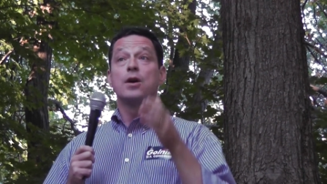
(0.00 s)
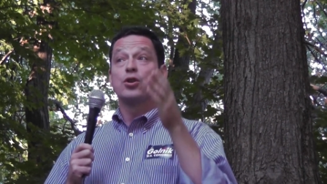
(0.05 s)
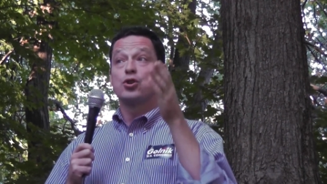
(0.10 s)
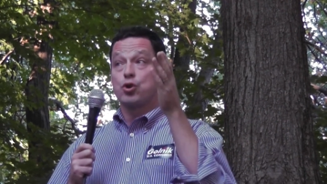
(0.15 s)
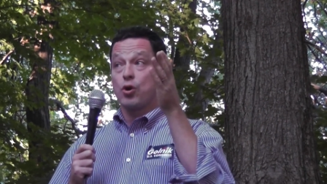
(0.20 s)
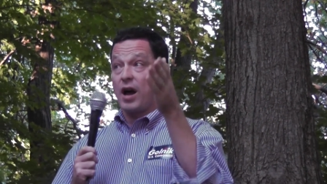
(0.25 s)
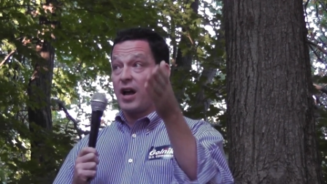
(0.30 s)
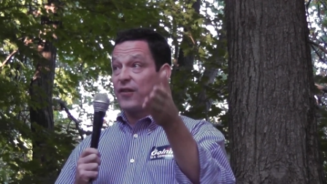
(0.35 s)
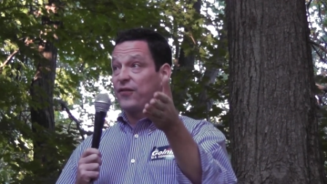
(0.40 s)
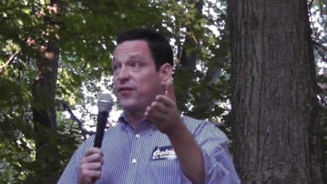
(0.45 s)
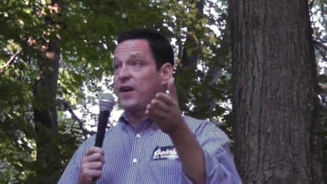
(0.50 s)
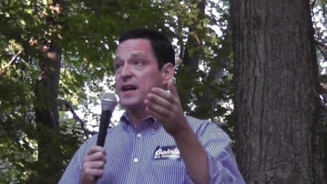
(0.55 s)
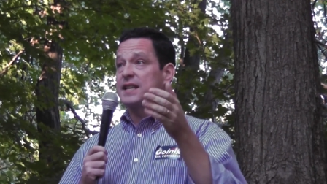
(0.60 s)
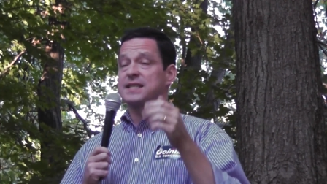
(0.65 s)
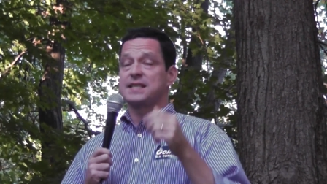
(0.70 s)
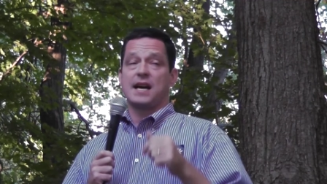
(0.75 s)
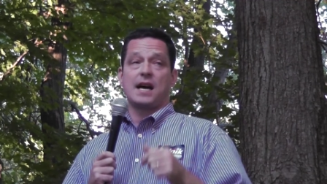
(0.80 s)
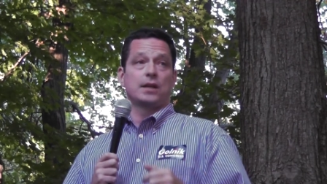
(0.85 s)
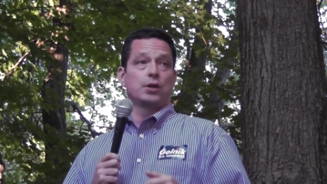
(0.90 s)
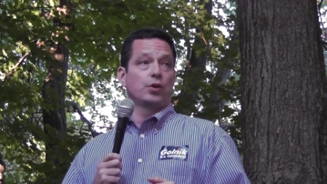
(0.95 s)
Try to find
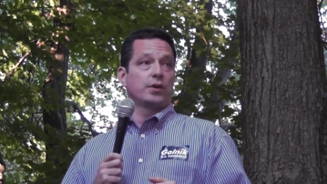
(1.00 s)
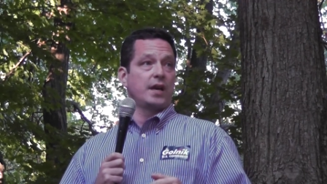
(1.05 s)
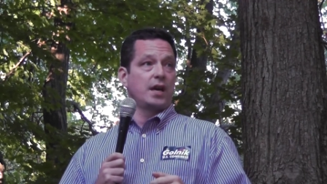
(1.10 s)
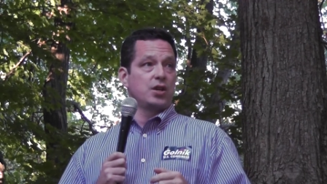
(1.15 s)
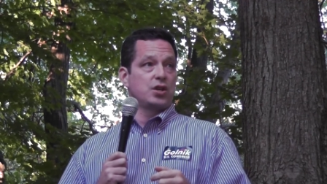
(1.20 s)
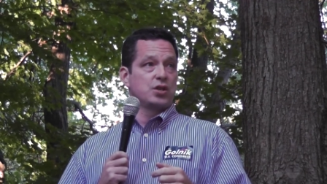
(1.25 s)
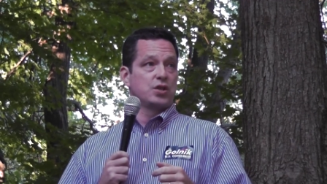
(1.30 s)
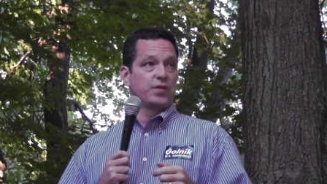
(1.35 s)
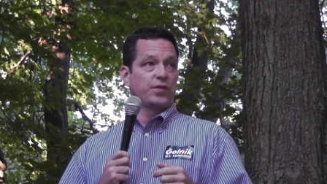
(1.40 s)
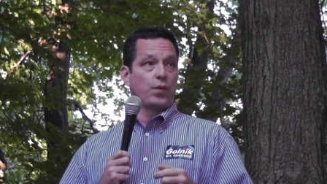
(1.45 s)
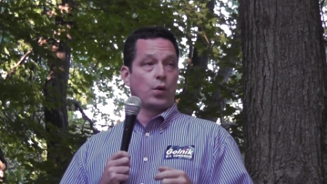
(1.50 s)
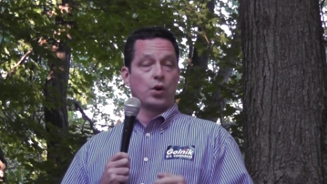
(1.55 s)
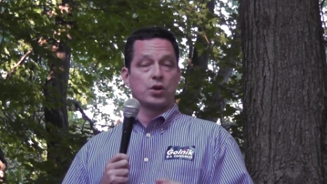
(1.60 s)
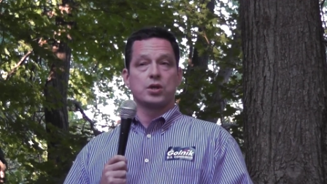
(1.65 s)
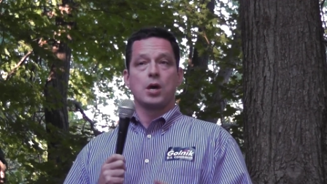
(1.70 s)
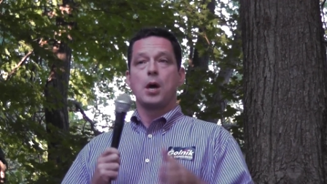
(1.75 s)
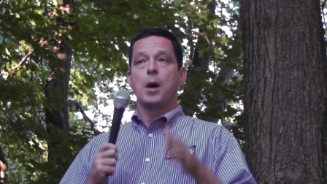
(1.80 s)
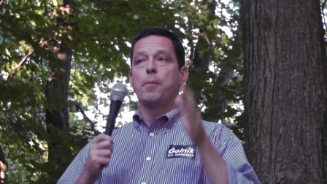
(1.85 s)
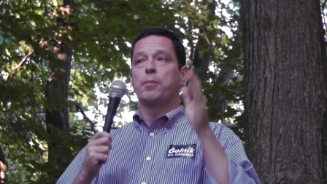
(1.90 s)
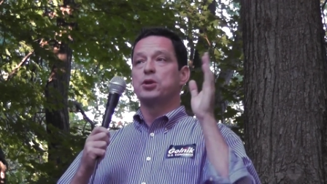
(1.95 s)
sign locations for
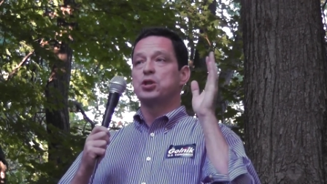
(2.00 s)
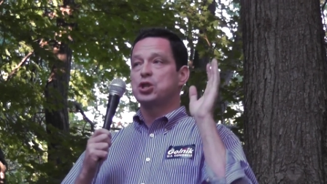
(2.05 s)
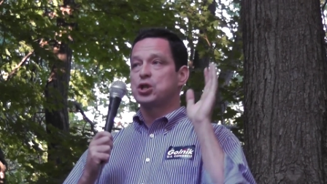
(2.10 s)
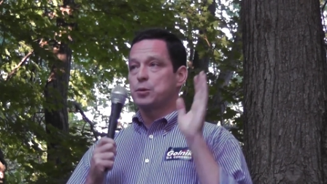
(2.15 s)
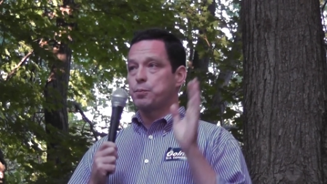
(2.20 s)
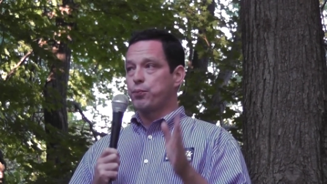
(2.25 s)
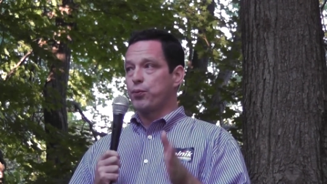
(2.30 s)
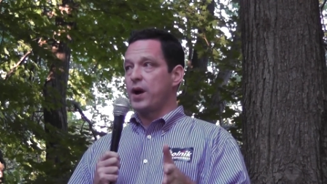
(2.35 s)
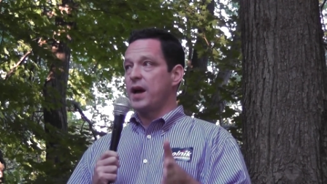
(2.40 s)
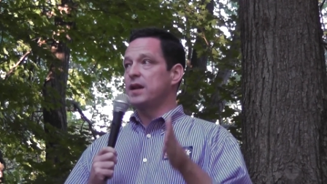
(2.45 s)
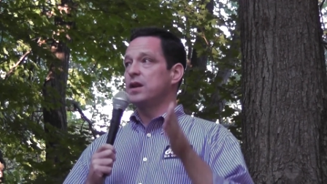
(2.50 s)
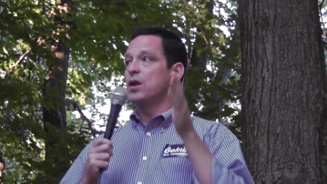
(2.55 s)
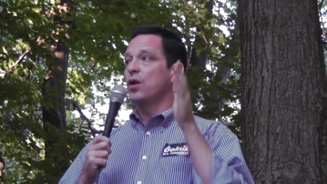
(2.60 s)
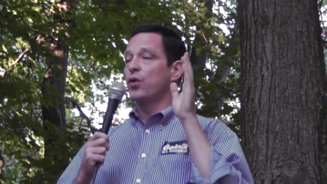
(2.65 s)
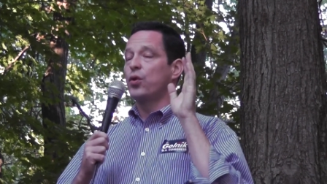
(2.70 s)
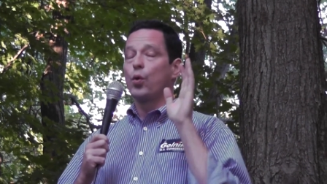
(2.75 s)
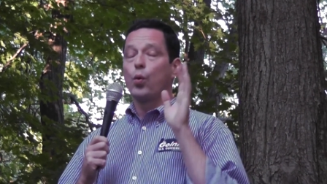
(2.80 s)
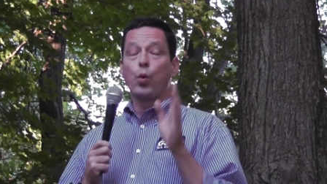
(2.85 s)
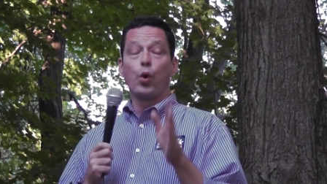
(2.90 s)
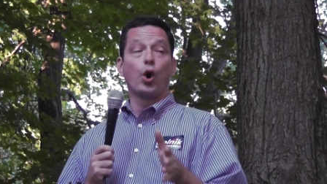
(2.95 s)
us, but spread
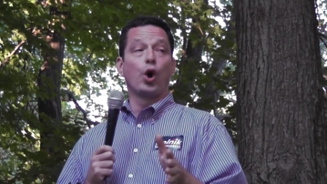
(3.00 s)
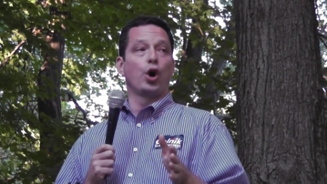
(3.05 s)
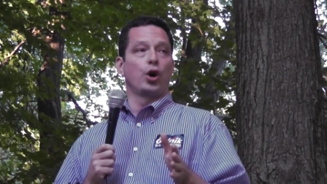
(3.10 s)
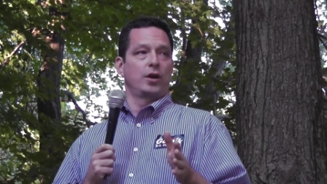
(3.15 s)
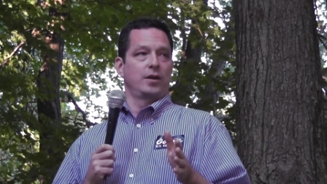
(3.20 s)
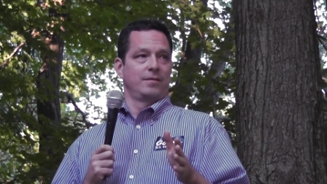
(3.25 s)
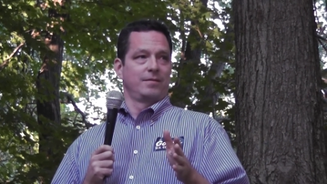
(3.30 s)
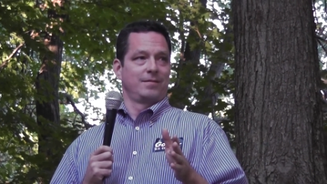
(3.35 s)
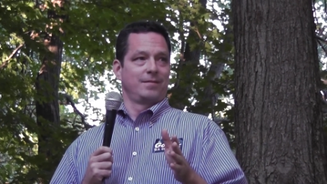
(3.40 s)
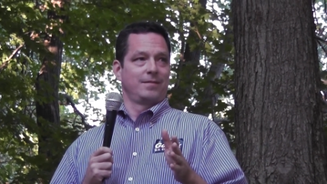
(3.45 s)
the word.